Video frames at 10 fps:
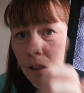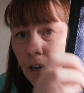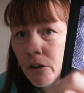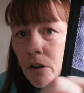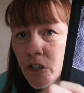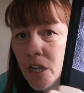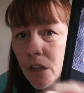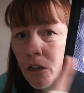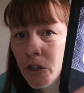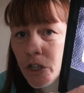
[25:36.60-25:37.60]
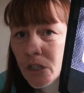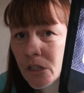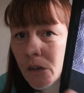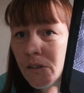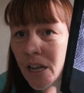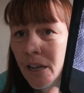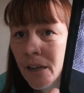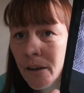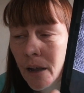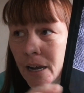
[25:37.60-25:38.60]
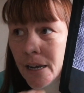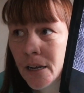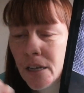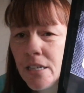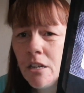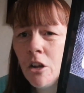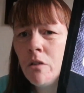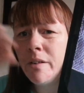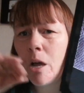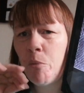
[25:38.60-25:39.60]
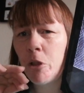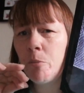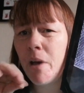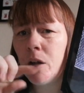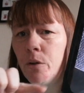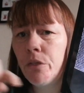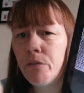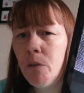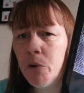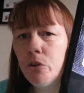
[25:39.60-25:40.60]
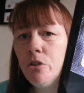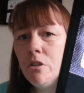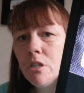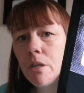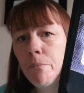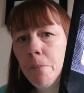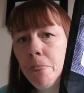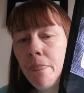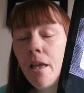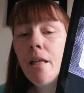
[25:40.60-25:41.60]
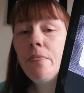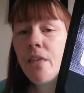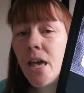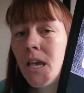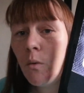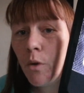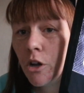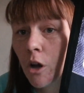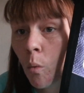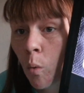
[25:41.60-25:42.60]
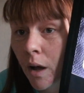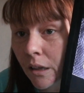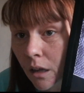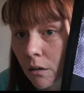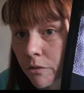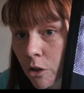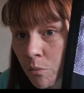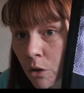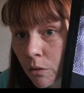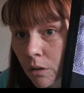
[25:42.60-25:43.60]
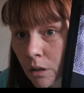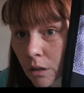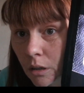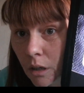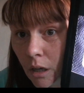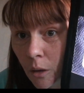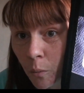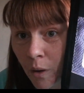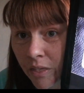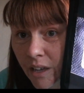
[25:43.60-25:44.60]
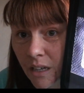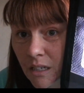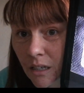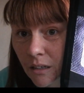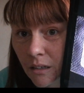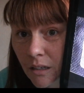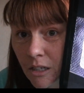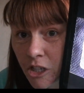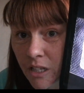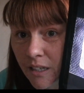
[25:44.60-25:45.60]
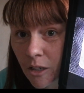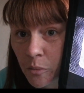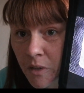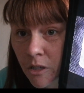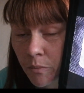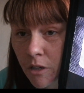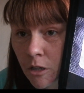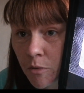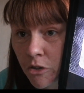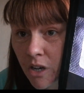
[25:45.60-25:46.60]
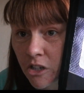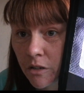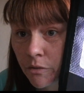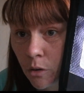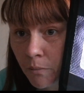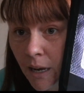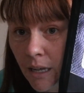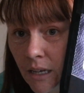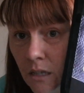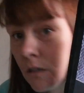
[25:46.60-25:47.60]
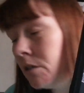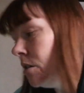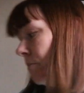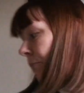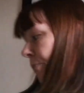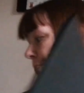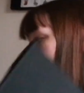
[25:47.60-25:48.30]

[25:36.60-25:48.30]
And then I crocheted the cushion, sewed it in, and I did an overlap on the back with 3 buttons. They were well over the moon with it. She said it'll be something to be treasured for many years to come.